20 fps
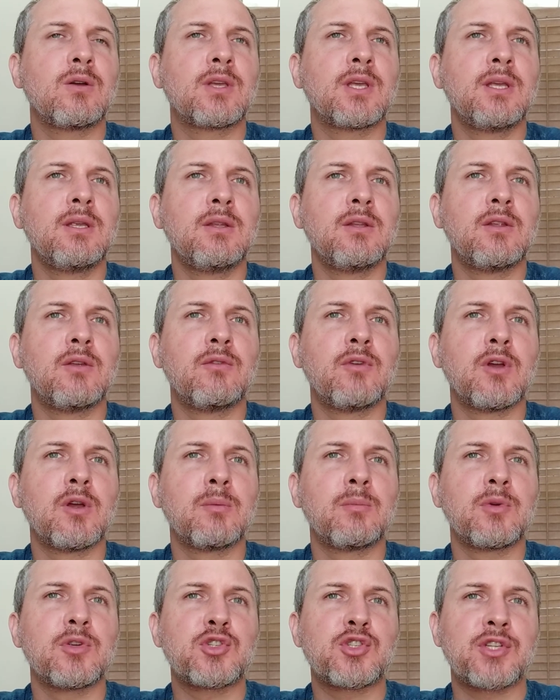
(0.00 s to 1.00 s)
the
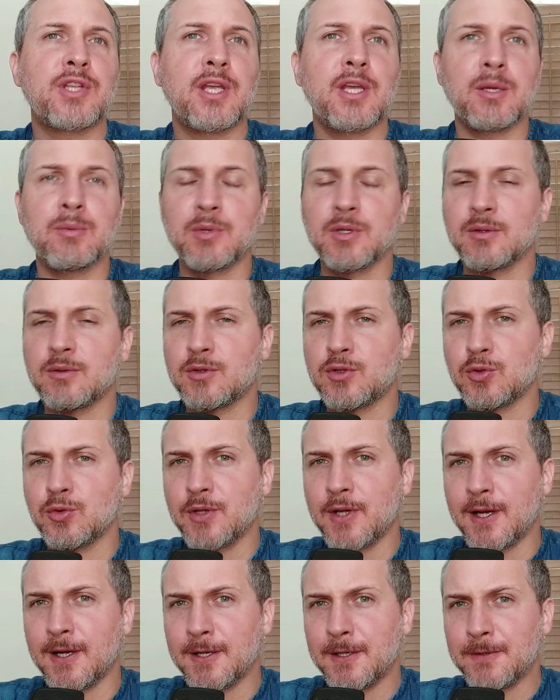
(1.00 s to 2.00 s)
verb sterben, to
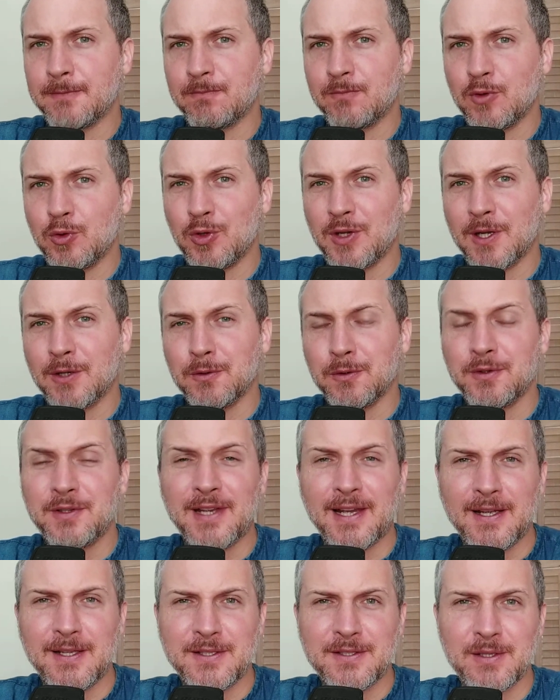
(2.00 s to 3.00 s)
die, you cannot
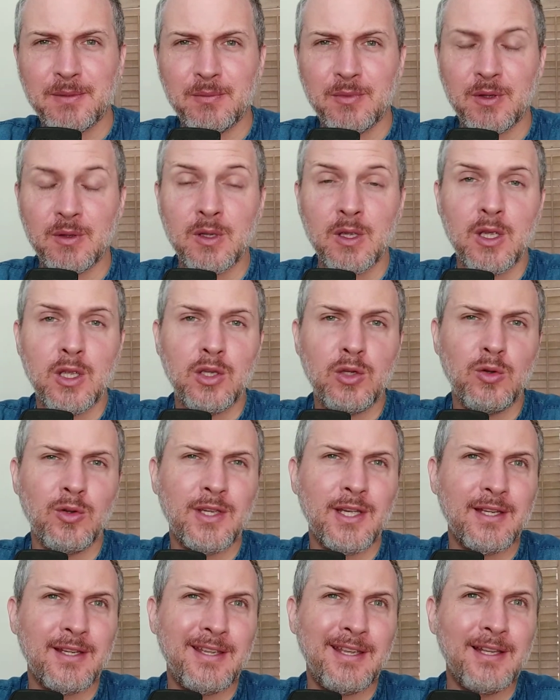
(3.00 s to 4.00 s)
die something. You
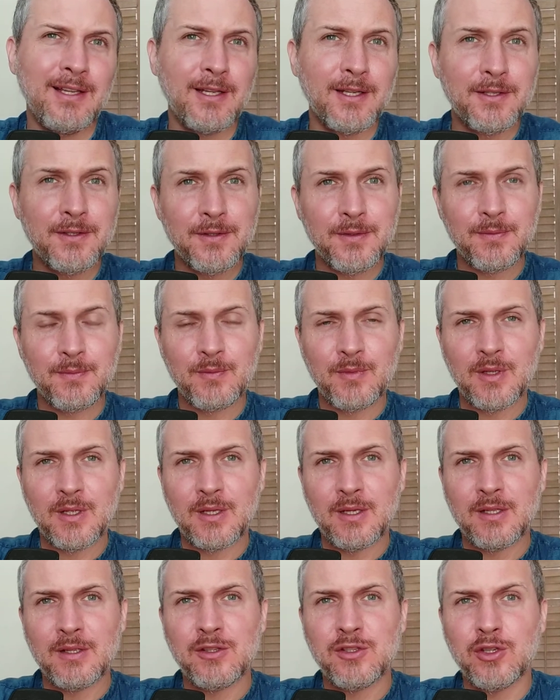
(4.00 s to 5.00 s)
can kill it,
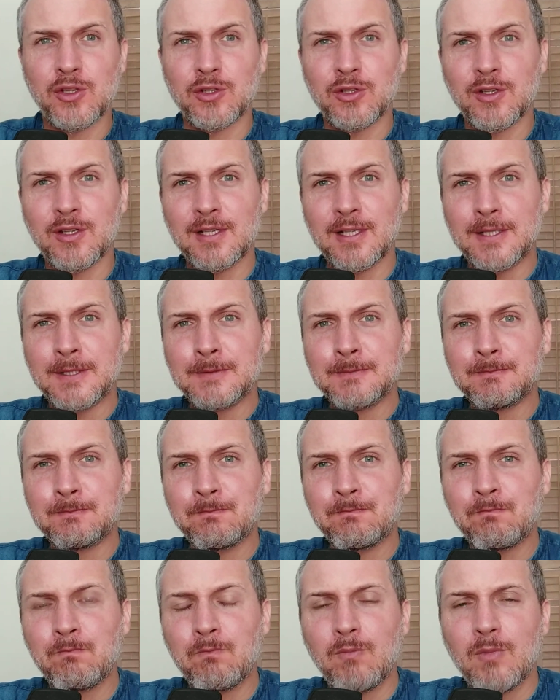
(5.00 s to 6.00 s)
certainly,
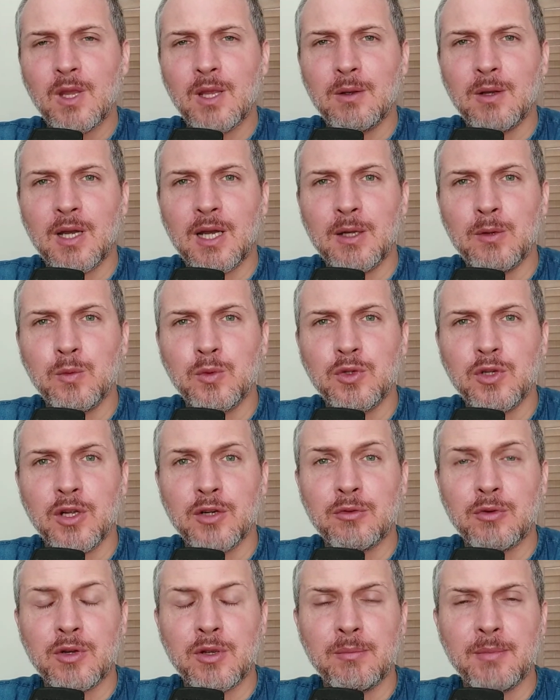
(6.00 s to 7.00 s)
I would
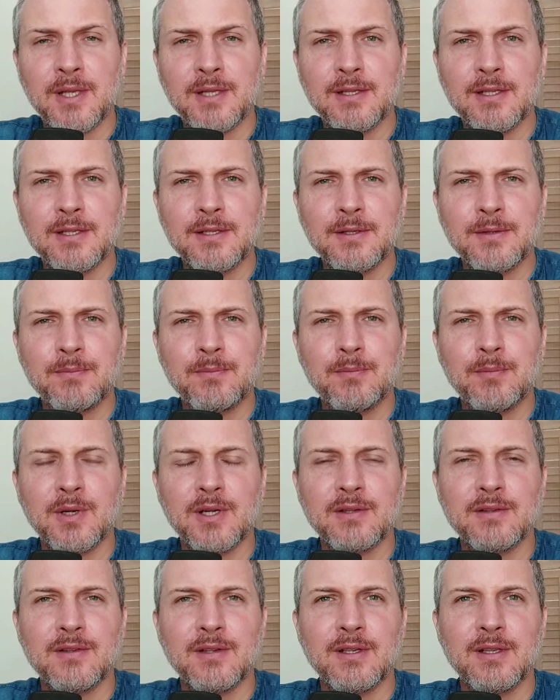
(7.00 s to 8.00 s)
not recommend it,
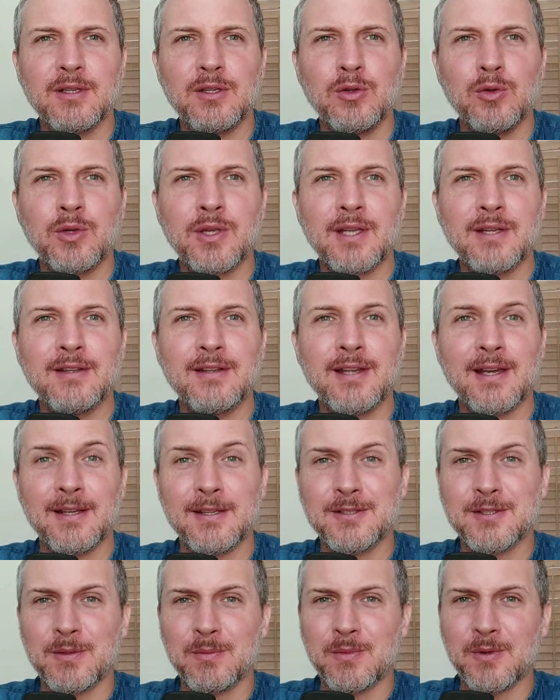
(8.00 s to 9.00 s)
but you can
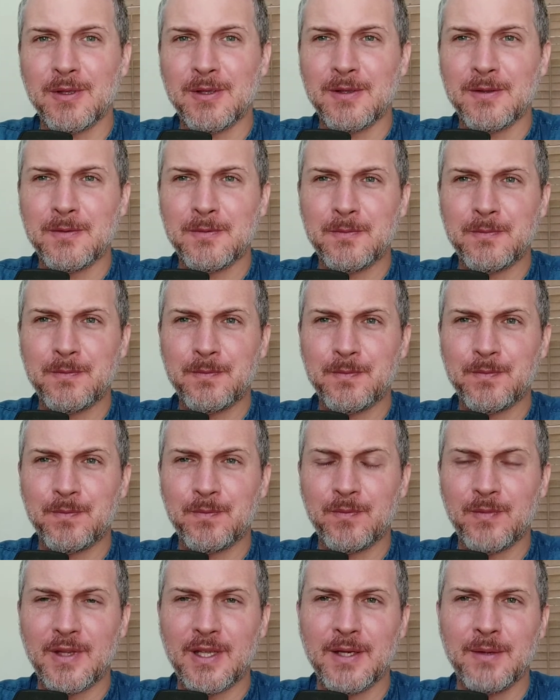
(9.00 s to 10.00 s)
die something.
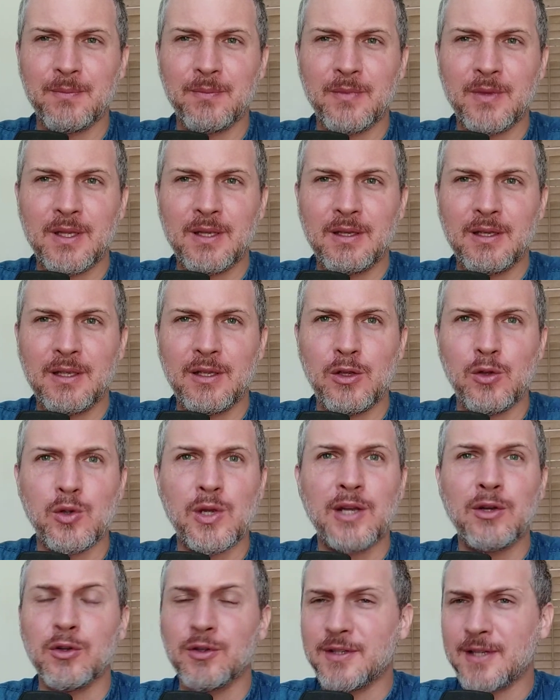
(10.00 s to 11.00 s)
Yeah, you
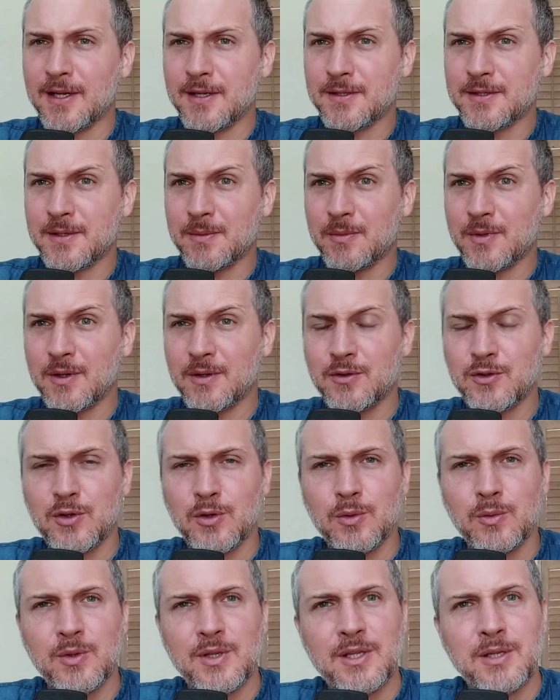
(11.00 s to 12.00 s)
cannot die something.
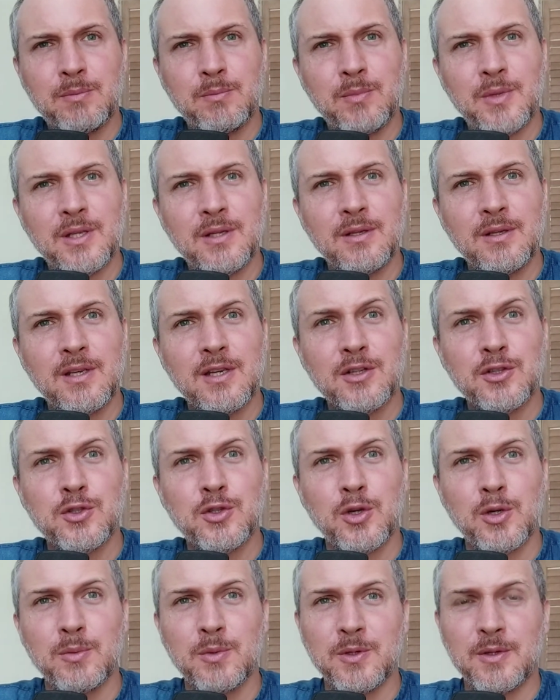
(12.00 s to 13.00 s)
So ich bin
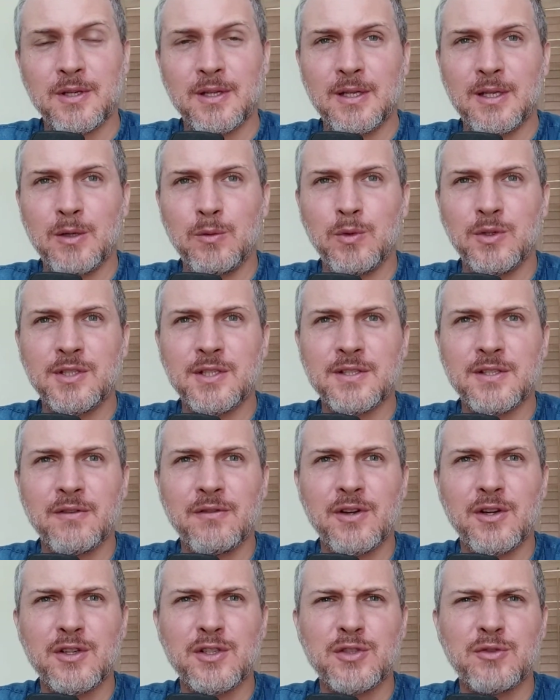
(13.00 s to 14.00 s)
gestorben, which is a very